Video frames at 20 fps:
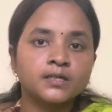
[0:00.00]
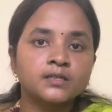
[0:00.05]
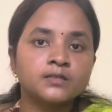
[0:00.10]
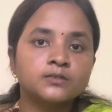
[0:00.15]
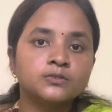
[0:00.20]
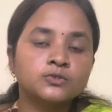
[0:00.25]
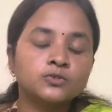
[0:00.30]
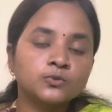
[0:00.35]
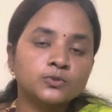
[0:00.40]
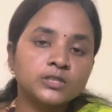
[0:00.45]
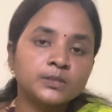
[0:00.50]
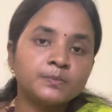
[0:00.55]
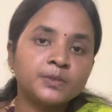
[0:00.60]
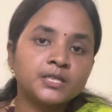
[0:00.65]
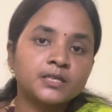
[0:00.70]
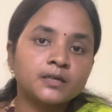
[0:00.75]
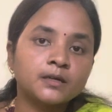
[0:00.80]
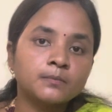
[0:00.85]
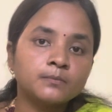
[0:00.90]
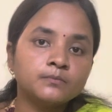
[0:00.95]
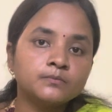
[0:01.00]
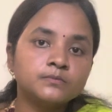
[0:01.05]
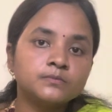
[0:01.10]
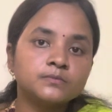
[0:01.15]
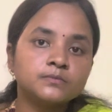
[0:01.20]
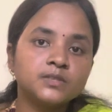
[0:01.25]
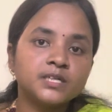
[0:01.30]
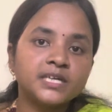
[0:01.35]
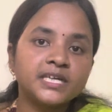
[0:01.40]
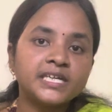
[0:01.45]
So they
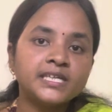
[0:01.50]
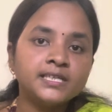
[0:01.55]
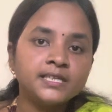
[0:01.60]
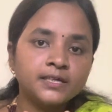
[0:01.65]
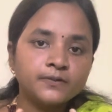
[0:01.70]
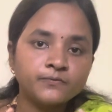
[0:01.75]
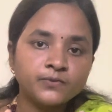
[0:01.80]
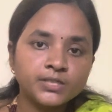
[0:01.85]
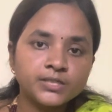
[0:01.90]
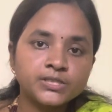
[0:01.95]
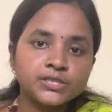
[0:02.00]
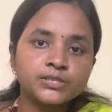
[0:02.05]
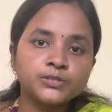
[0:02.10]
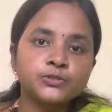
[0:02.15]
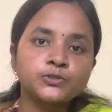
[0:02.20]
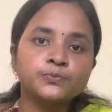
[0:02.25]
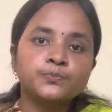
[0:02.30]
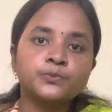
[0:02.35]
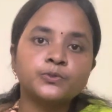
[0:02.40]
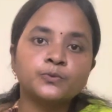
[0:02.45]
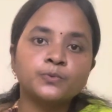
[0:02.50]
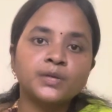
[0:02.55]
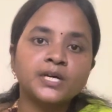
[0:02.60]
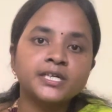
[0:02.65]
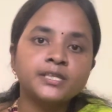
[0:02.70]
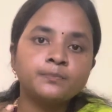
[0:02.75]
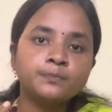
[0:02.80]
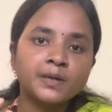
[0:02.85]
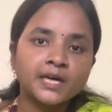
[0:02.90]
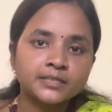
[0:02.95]
become inefficient to
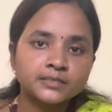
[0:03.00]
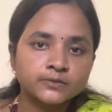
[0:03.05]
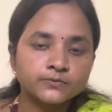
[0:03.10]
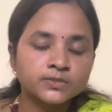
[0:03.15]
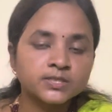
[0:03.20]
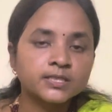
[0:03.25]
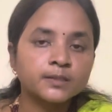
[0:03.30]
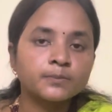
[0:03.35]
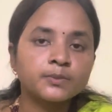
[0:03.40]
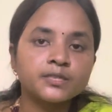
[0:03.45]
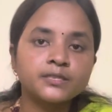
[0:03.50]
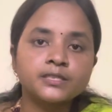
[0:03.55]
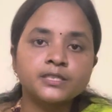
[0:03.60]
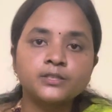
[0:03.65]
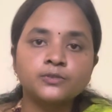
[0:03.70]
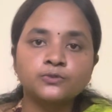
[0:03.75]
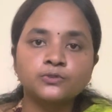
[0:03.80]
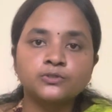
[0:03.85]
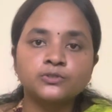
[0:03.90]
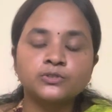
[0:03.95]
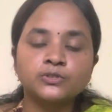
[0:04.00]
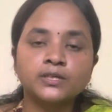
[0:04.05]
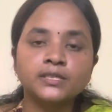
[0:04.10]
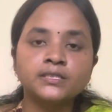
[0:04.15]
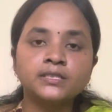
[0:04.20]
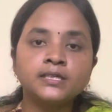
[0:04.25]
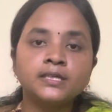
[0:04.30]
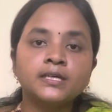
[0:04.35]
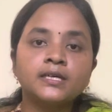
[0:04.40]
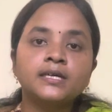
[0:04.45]
provide passive stability to the
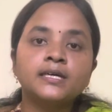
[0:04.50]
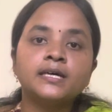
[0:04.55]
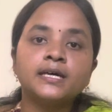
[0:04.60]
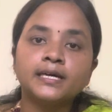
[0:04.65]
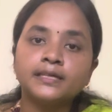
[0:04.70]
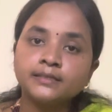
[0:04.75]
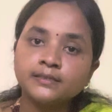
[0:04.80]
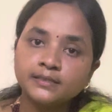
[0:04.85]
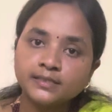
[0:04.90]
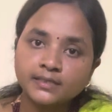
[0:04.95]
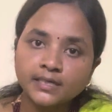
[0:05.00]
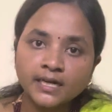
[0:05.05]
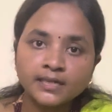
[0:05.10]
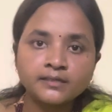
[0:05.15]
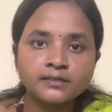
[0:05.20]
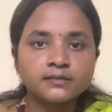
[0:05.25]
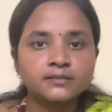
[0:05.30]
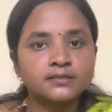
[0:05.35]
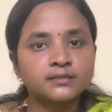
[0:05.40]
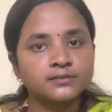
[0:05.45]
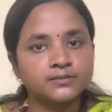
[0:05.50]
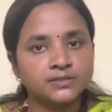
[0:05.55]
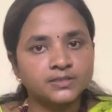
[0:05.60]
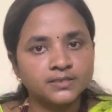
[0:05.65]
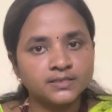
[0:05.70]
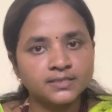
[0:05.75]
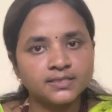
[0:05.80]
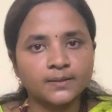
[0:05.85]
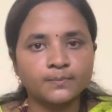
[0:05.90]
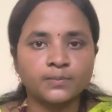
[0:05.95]
joint and that results
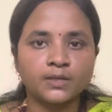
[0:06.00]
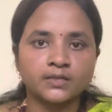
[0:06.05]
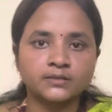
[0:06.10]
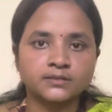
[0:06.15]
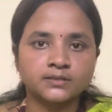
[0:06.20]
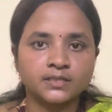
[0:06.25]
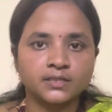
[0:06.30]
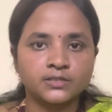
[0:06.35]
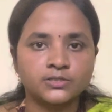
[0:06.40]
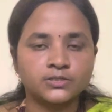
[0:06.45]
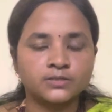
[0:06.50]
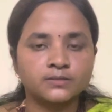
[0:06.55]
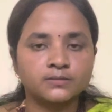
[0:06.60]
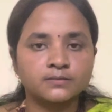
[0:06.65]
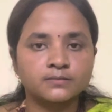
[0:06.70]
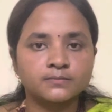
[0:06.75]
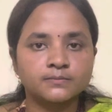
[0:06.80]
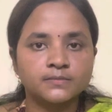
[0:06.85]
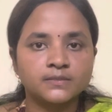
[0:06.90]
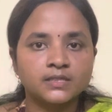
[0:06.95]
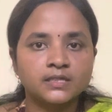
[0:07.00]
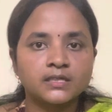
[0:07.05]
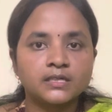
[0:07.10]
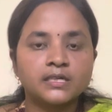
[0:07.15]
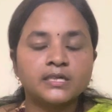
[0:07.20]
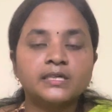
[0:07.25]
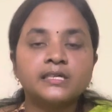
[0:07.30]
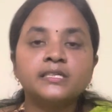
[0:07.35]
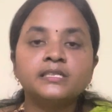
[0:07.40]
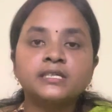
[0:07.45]
in subluxation.
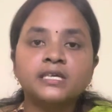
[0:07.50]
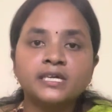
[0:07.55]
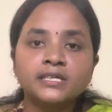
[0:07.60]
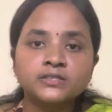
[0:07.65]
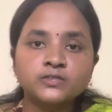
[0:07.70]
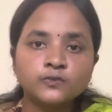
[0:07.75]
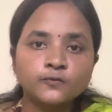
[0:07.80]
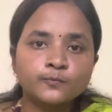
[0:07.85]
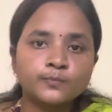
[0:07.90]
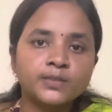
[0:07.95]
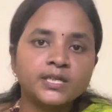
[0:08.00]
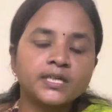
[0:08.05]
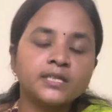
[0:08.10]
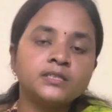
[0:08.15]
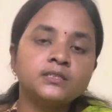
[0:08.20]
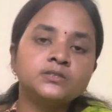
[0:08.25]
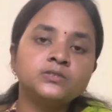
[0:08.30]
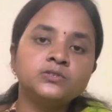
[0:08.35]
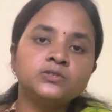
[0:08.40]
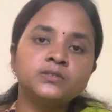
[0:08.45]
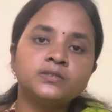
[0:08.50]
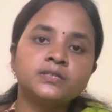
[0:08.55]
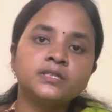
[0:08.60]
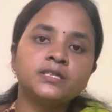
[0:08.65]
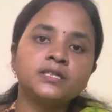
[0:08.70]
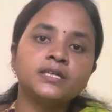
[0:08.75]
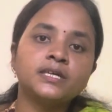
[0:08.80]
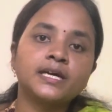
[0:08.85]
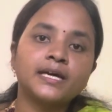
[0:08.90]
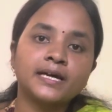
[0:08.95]
In case of brain
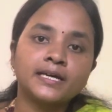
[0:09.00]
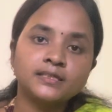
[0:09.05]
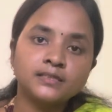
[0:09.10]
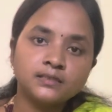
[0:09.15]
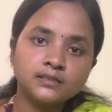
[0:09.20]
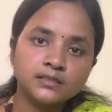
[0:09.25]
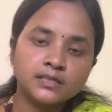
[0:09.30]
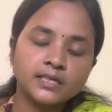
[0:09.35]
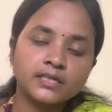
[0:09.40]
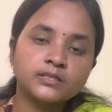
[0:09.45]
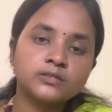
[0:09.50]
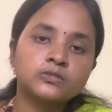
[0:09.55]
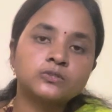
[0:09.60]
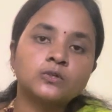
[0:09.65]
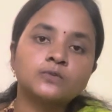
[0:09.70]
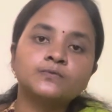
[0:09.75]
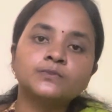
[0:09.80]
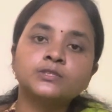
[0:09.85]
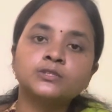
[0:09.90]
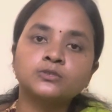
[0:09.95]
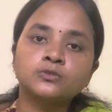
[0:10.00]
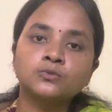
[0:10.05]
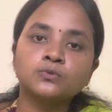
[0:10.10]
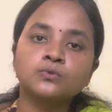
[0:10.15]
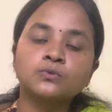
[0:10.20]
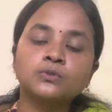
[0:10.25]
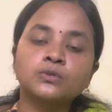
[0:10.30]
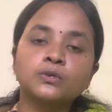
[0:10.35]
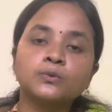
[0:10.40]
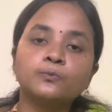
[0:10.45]
injury and in case of
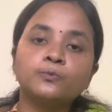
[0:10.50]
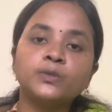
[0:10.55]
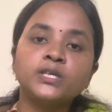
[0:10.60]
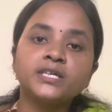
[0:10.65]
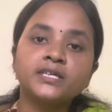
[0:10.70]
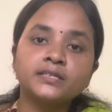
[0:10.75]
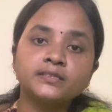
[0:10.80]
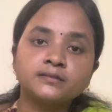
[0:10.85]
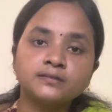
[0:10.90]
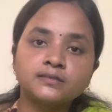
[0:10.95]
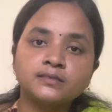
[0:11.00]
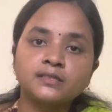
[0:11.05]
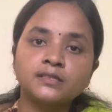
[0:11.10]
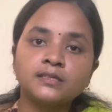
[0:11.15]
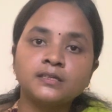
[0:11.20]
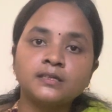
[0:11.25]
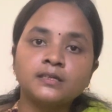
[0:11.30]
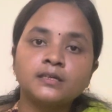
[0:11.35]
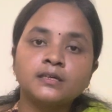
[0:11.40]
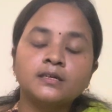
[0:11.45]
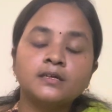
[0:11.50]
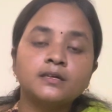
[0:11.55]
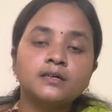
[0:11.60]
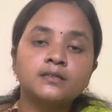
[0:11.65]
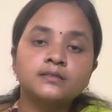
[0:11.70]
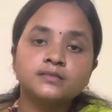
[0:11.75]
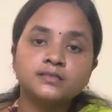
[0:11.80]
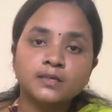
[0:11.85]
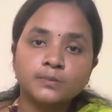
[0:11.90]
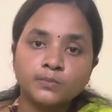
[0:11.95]
stroke, we can see
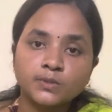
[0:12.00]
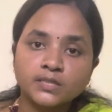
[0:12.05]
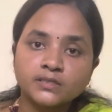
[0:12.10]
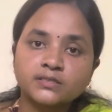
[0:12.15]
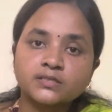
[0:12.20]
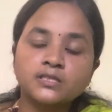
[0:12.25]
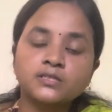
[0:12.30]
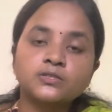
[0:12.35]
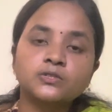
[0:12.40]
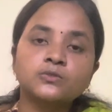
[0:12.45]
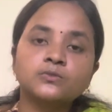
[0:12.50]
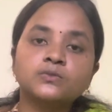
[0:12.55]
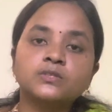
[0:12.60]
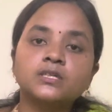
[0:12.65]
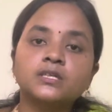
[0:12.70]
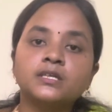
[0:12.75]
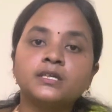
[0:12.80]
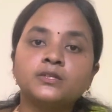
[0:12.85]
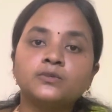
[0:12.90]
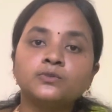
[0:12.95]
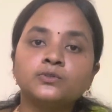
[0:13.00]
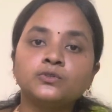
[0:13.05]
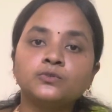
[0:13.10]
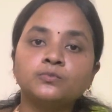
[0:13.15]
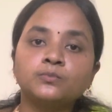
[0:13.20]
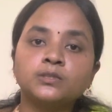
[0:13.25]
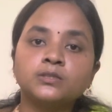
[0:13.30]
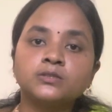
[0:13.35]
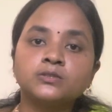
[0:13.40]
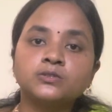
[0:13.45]
subluxation of the
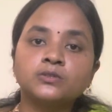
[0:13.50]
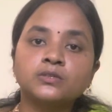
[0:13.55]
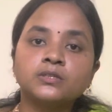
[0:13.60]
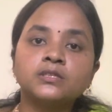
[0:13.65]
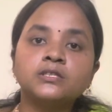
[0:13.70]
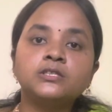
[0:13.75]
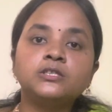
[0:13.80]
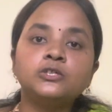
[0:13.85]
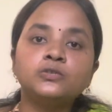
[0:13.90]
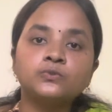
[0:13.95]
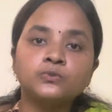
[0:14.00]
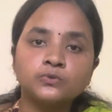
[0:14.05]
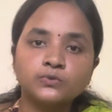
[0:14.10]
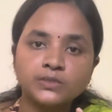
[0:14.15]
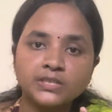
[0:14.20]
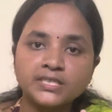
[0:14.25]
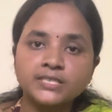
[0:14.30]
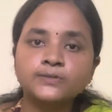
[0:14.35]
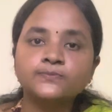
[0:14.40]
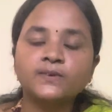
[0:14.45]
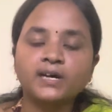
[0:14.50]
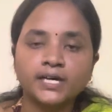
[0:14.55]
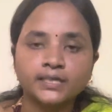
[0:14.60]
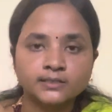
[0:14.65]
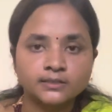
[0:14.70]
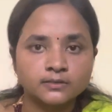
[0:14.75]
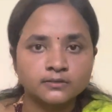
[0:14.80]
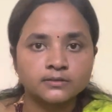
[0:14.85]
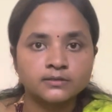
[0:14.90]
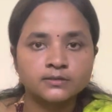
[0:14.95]
glenohumeral joint due to these
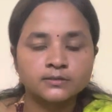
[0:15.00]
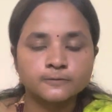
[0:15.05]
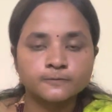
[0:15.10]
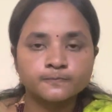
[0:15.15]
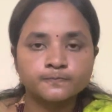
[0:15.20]
factors.